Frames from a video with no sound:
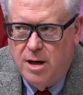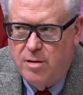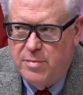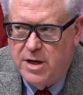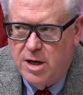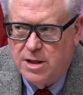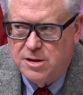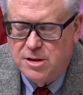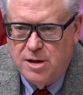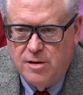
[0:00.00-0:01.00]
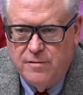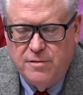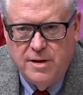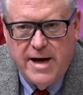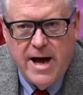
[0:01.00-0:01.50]
because
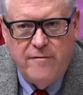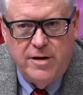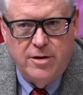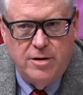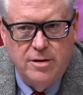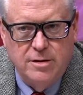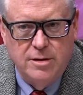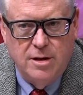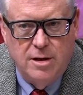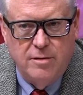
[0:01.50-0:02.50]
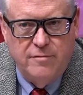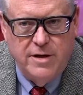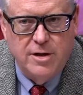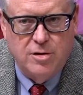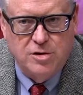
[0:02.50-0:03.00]
of the heavier
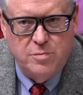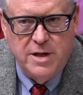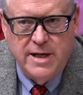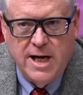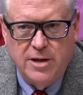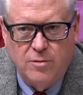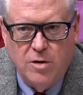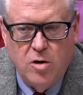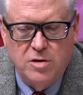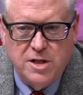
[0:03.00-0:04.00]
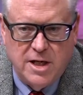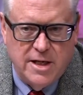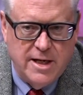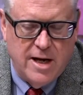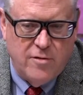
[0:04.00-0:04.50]
vehicles being on the roads?
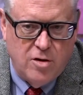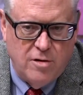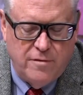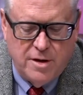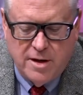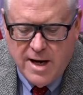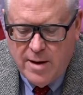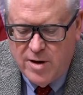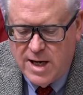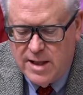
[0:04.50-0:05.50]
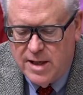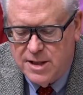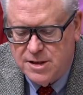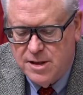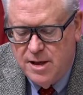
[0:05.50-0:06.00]
And I've heard, if you could comment on
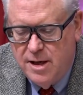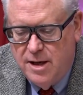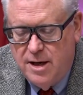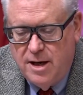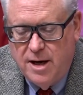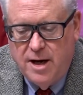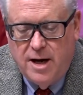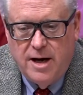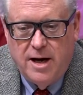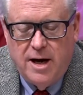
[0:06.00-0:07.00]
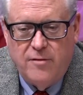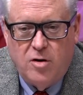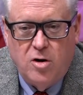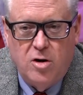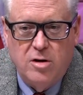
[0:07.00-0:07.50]
this, I've
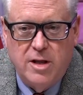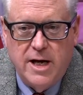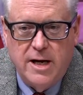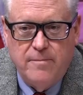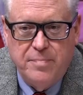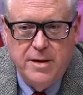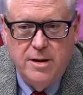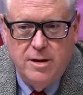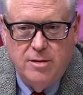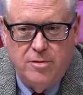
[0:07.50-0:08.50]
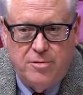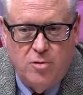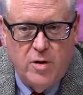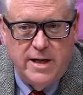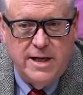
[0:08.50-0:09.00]
heard that the
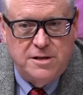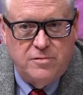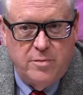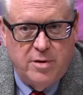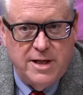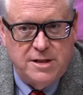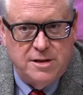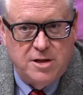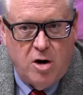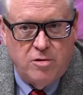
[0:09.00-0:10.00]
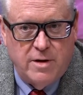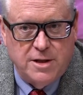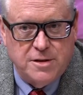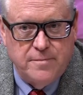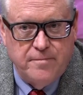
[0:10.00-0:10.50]
Thruway needs to replace its
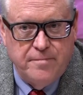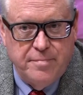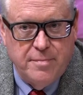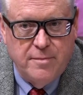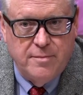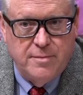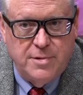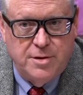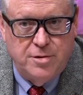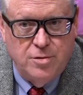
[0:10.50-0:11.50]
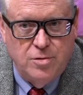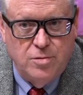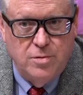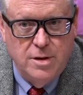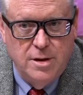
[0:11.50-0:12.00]
guardrails to